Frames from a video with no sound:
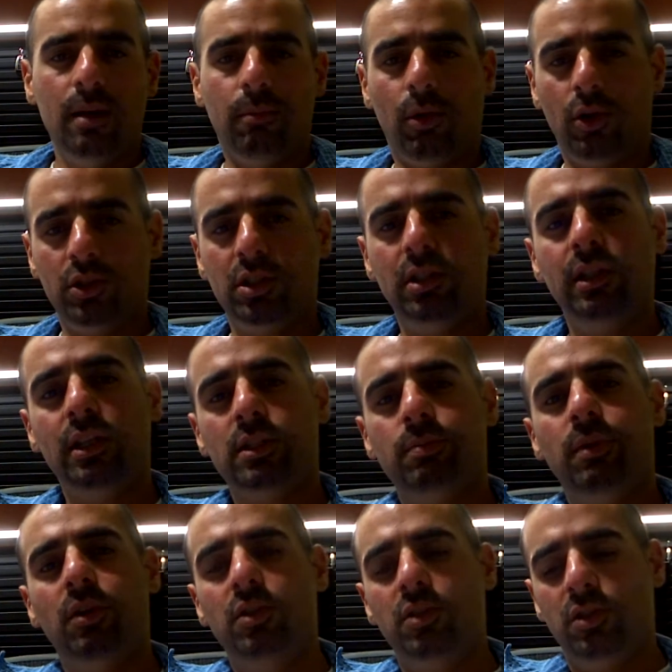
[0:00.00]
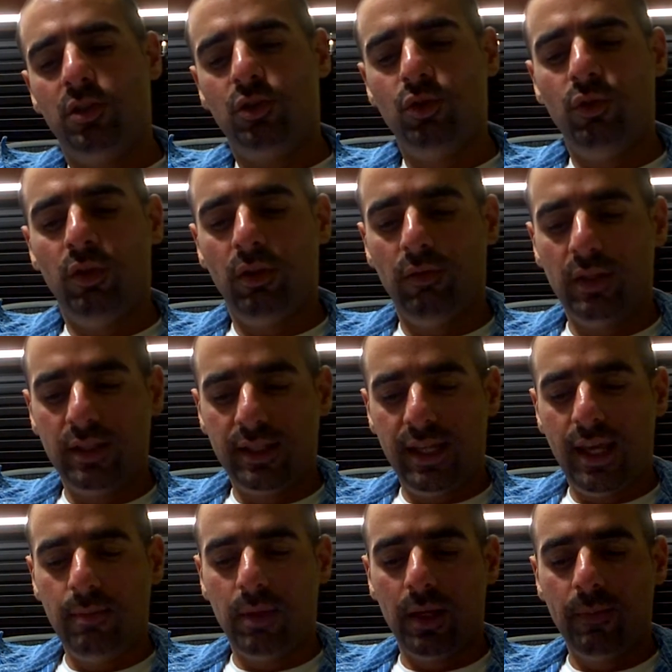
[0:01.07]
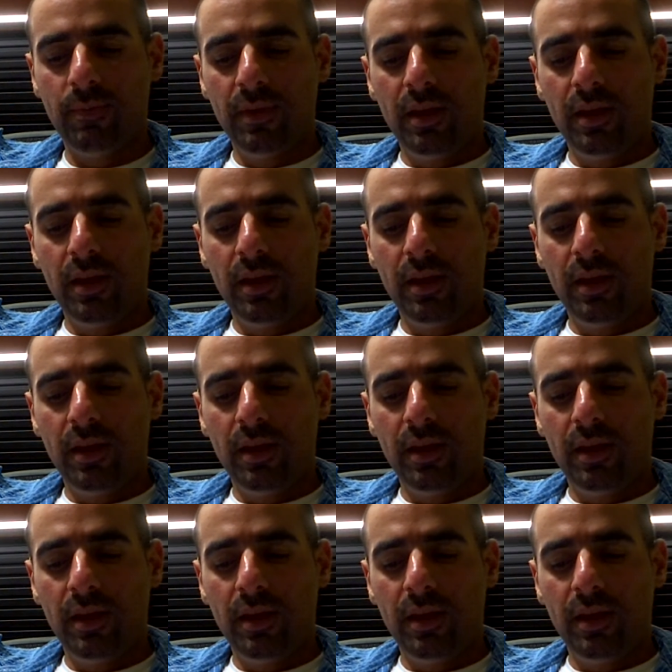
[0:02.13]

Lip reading: personally experienced the truth of the statement.